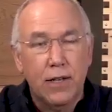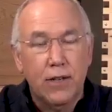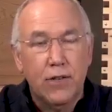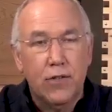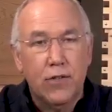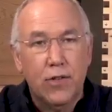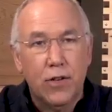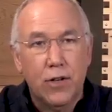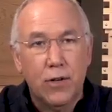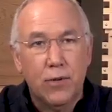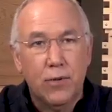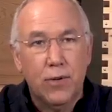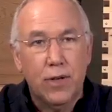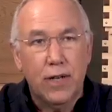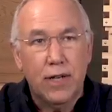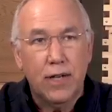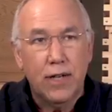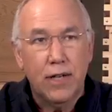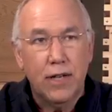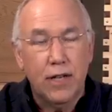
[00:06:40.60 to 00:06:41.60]
So
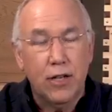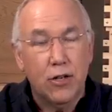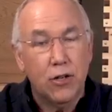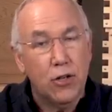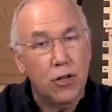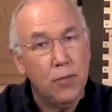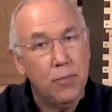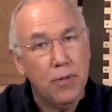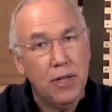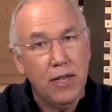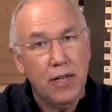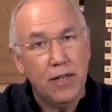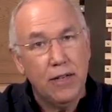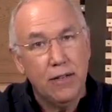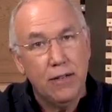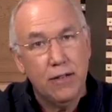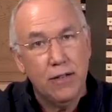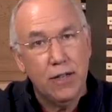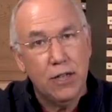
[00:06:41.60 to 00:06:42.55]
uh, it could be,